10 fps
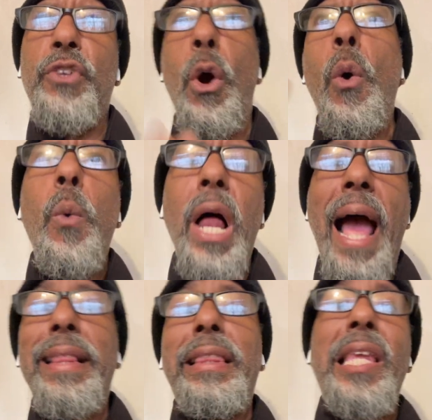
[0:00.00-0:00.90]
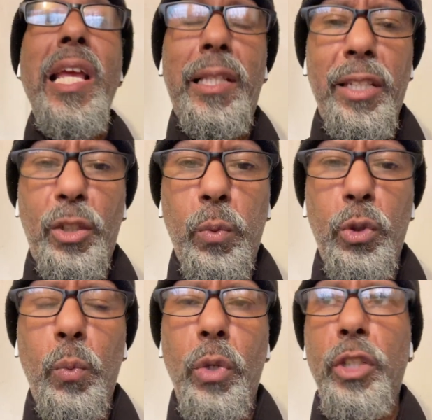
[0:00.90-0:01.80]
go, well, I think
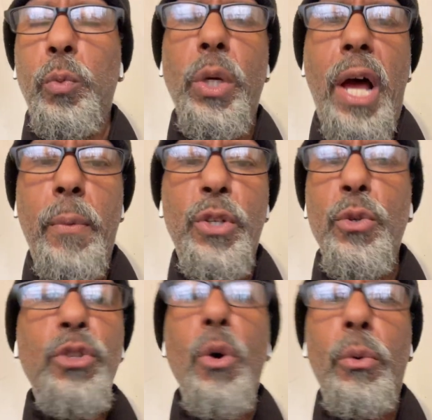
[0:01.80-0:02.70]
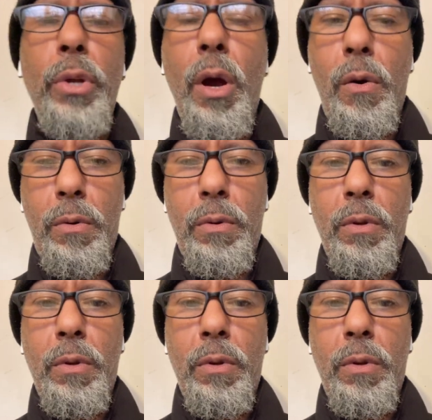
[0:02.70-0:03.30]
is what I would do. You don't know.